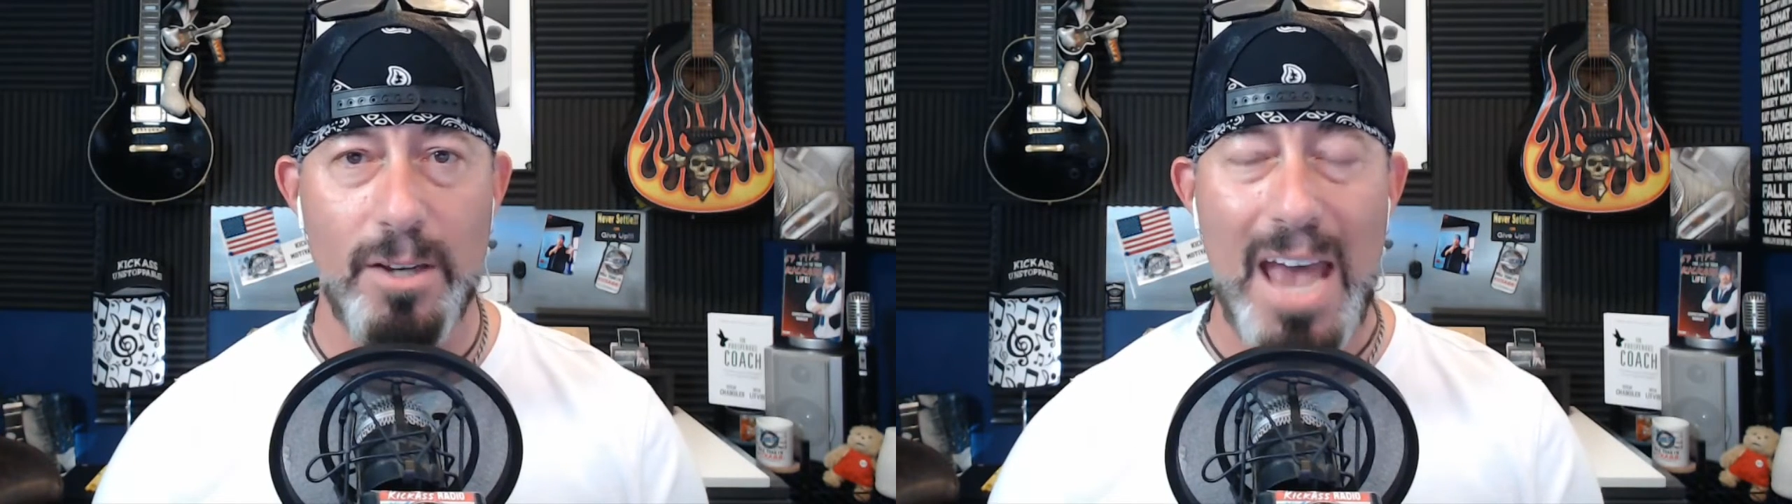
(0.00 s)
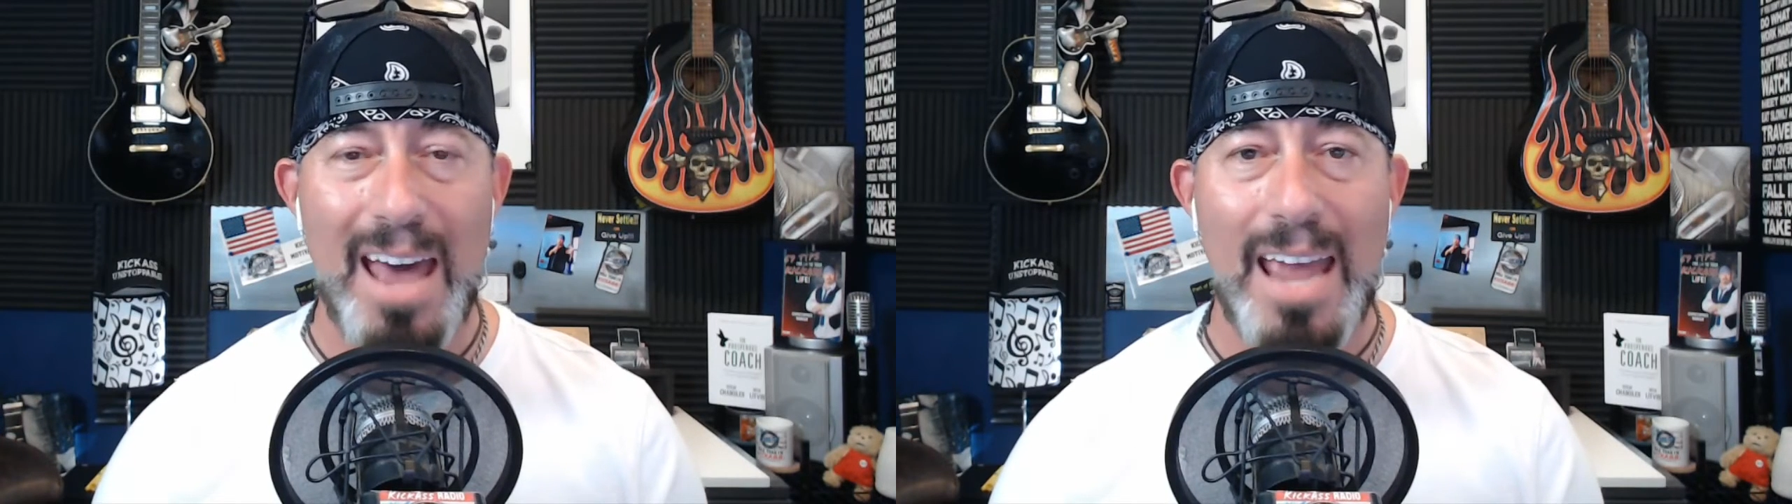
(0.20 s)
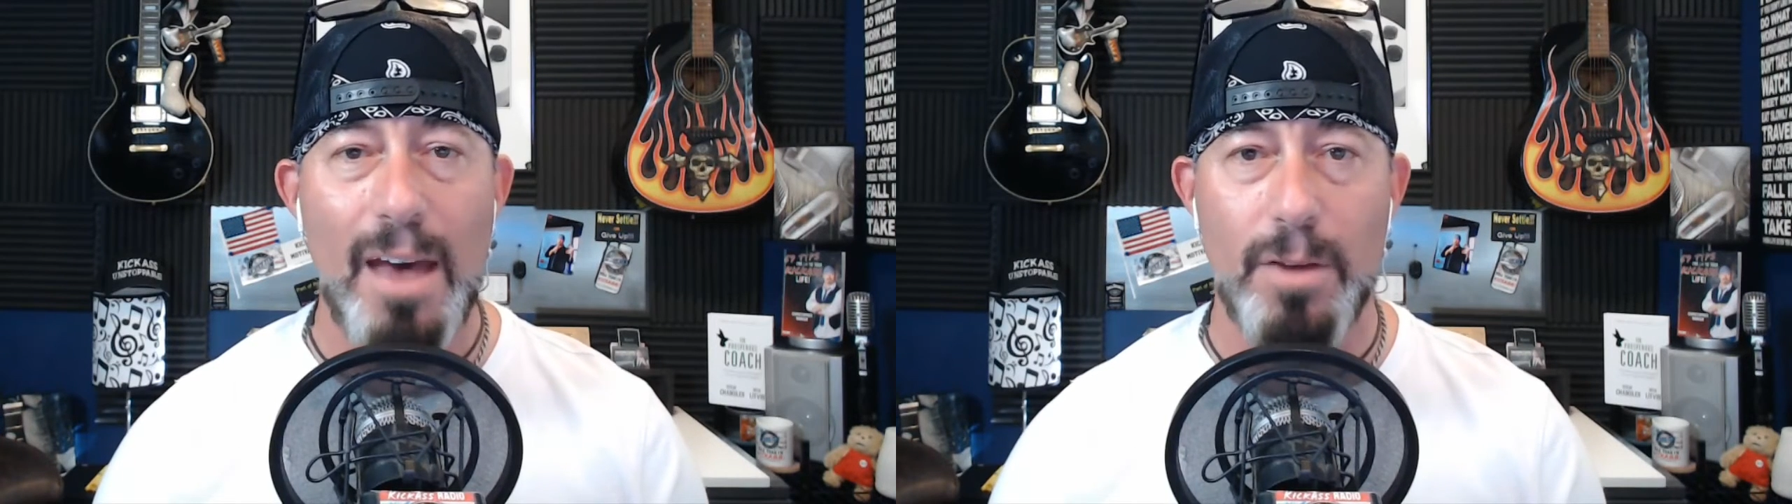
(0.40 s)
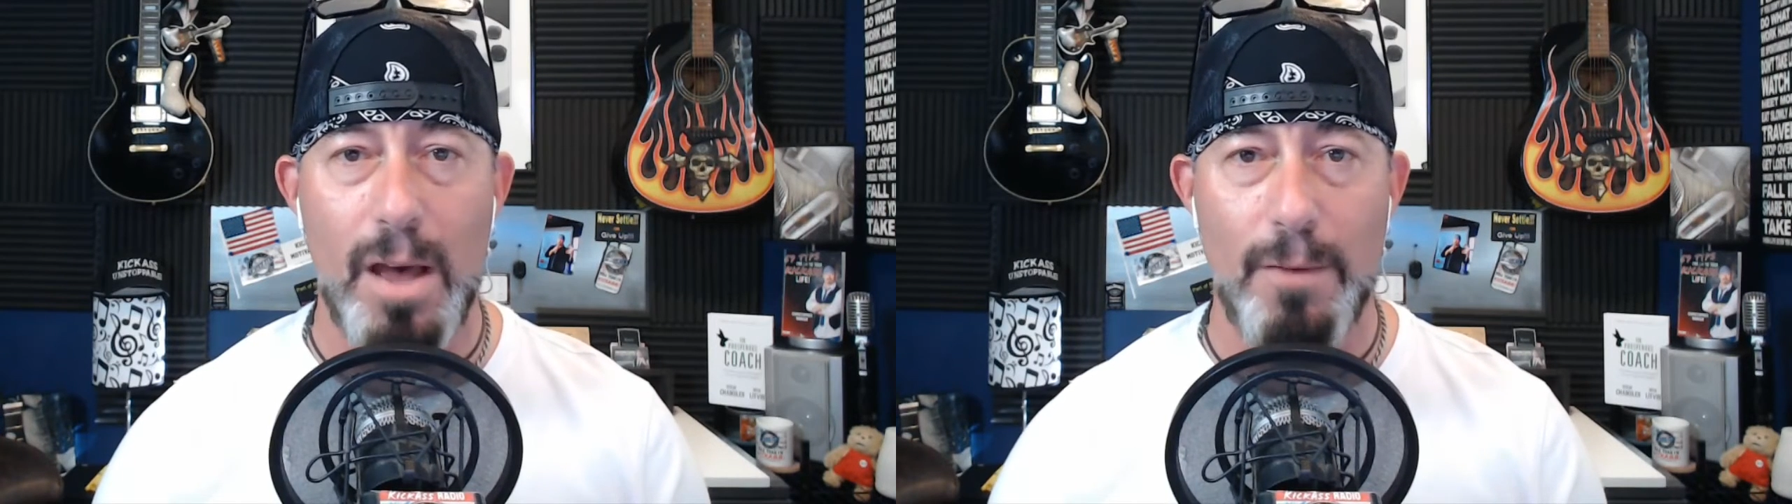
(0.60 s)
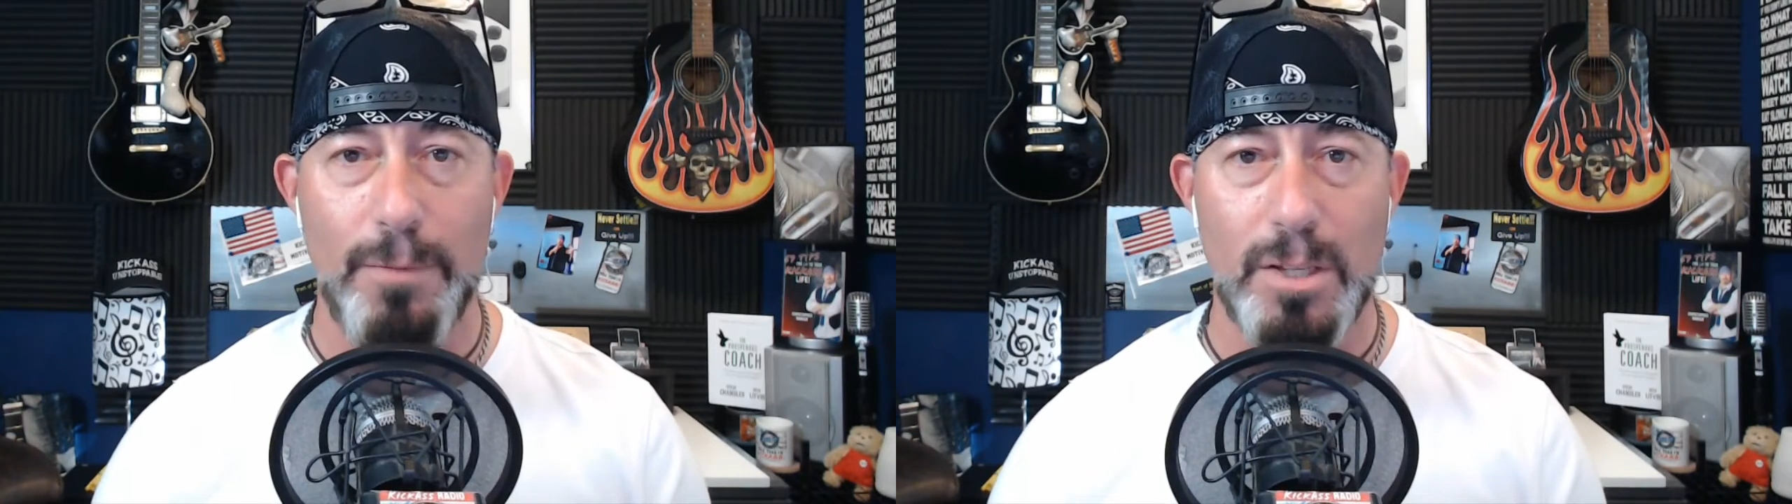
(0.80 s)
how to have
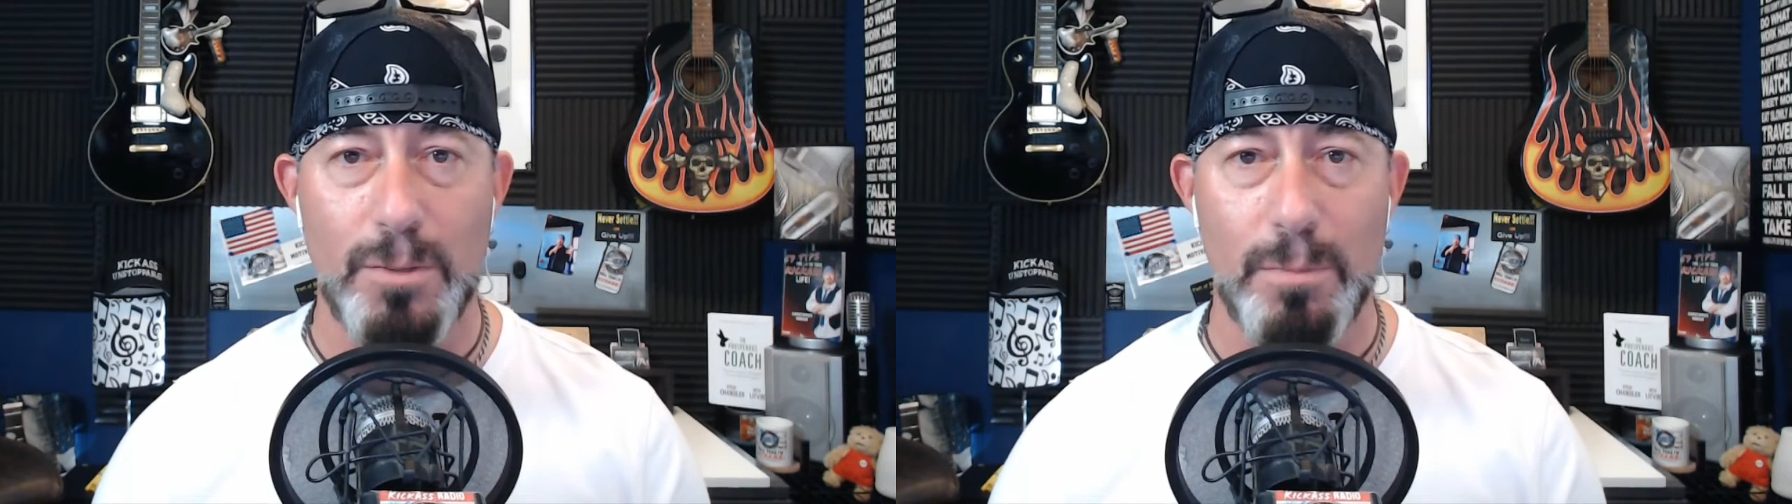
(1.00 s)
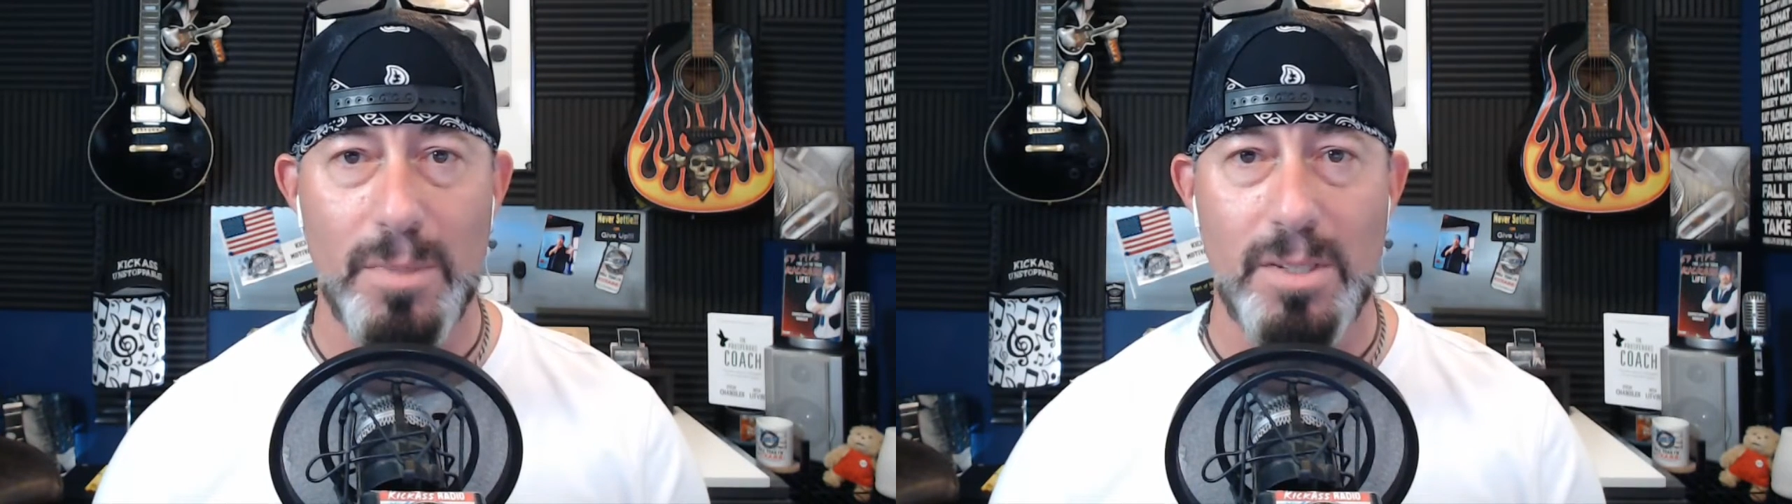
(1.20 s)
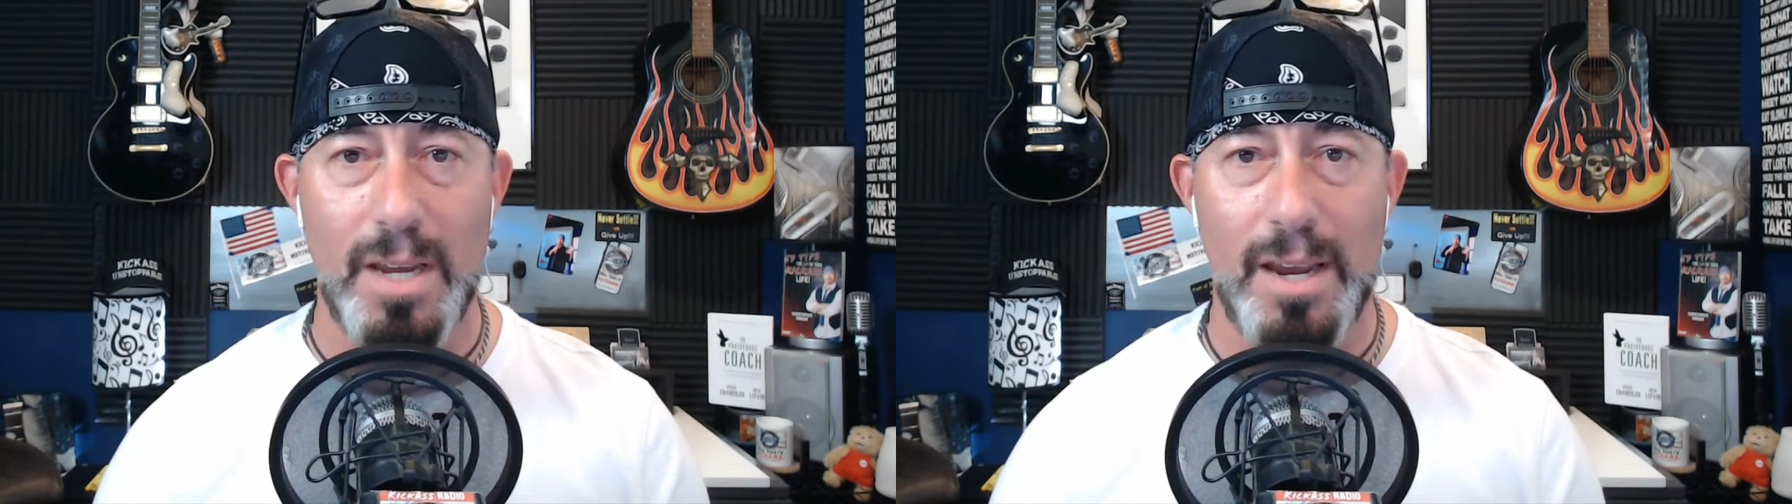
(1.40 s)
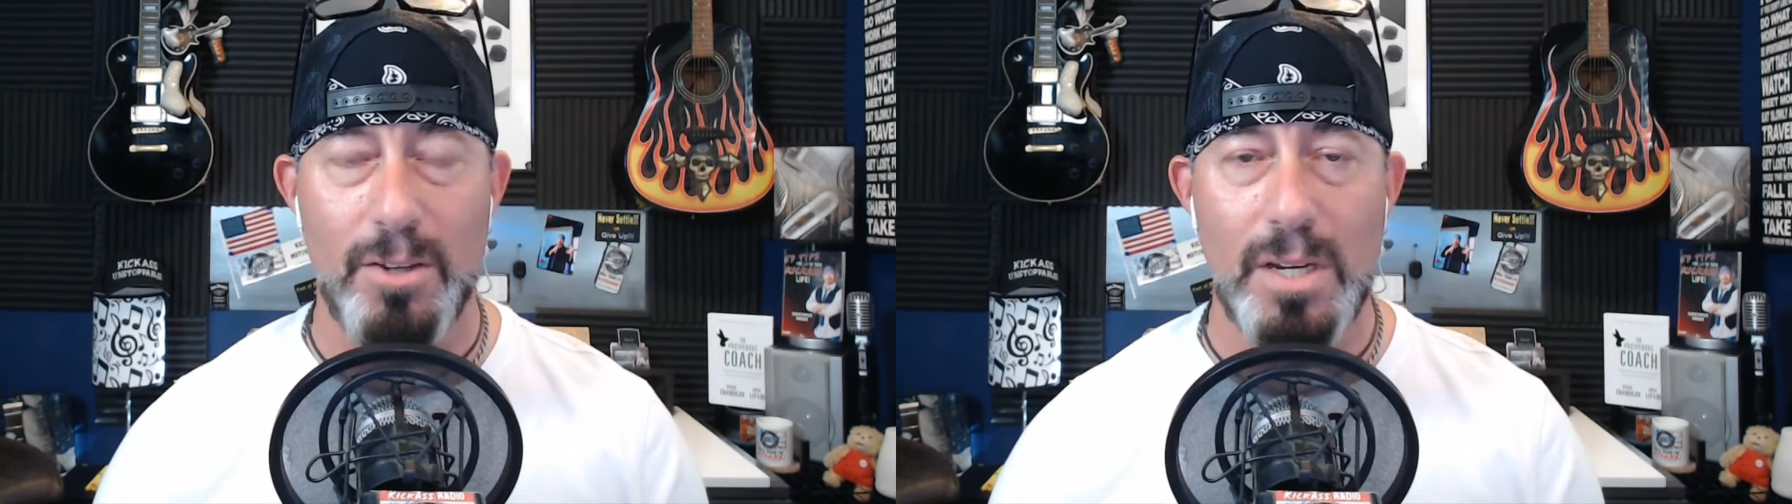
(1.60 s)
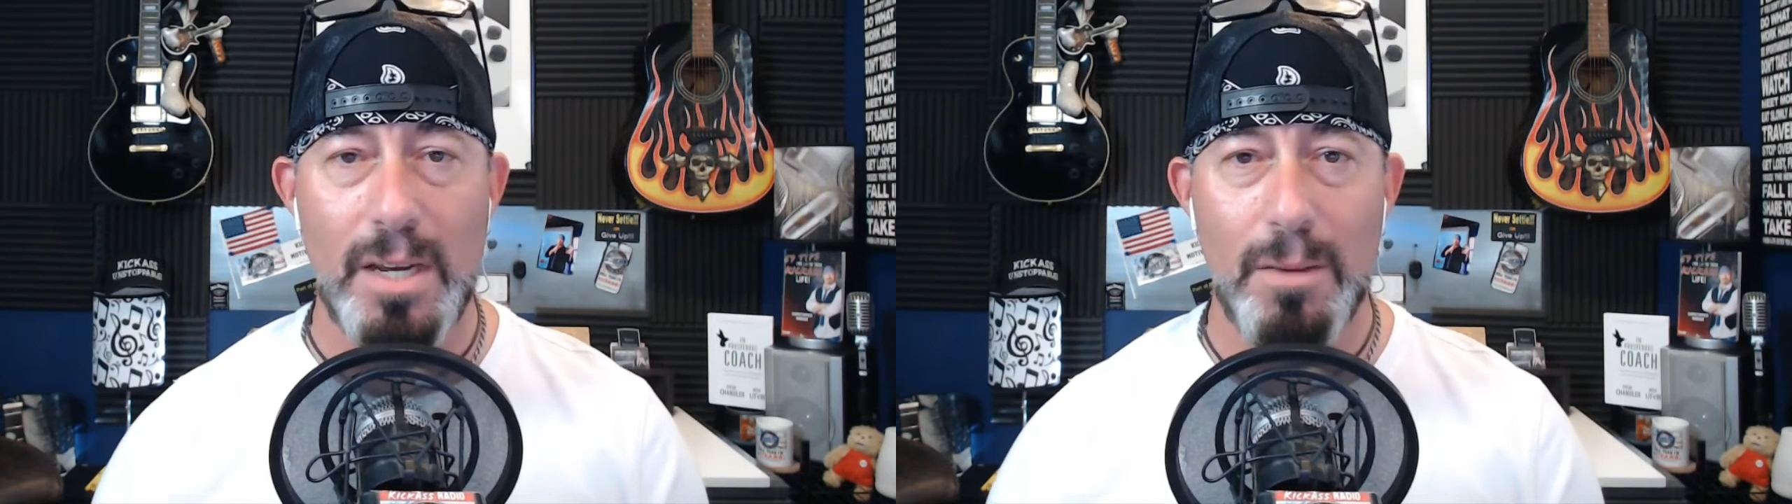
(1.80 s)
confidence from the stage.